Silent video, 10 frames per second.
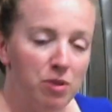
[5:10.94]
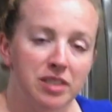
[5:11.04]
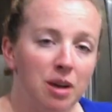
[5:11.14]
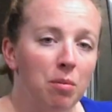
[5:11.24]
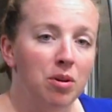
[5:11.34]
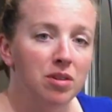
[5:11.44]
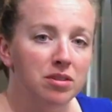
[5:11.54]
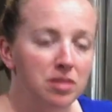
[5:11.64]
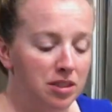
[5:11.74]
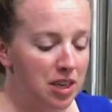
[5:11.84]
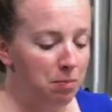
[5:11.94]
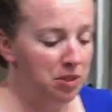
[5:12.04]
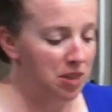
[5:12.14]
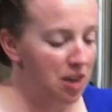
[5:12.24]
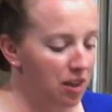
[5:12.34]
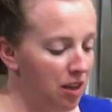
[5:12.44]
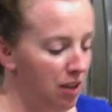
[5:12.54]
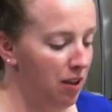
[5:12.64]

you a double deep sink